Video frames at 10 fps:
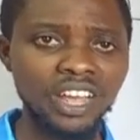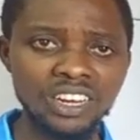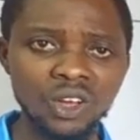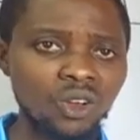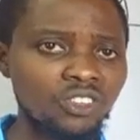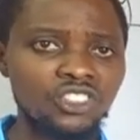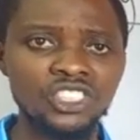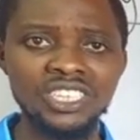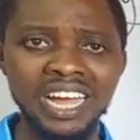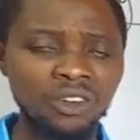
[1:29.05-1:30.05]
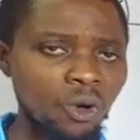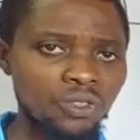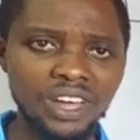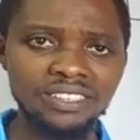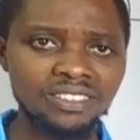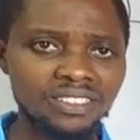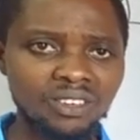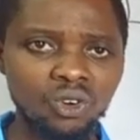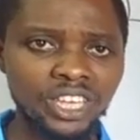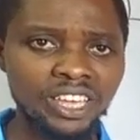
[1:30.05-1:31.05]
technology, and all that,
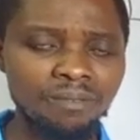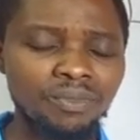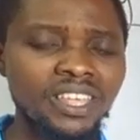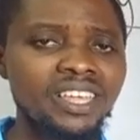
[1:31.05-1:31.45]
okay?